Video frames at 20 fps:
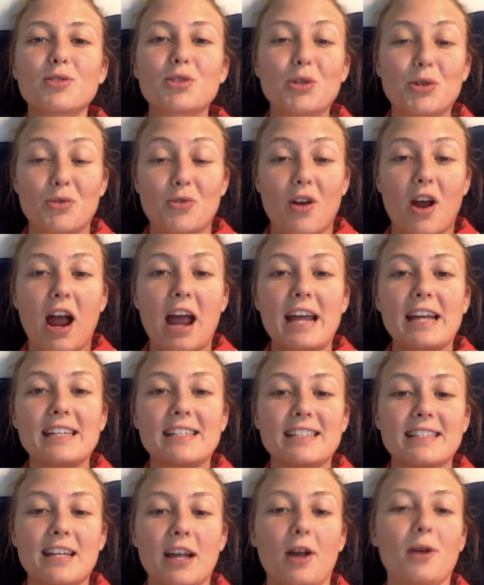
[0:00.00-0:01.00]
trying to
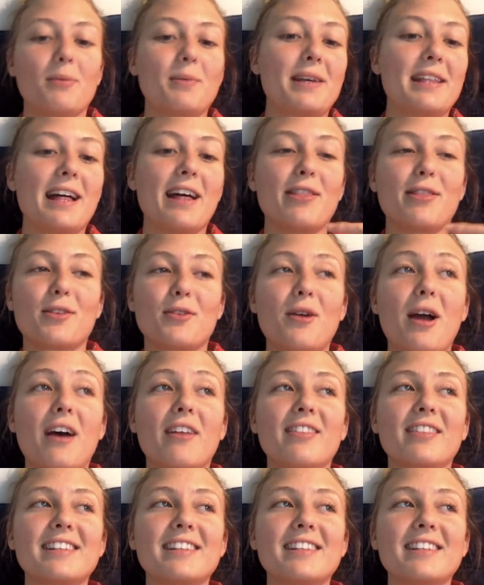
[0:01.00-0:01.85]
tell me that throughout the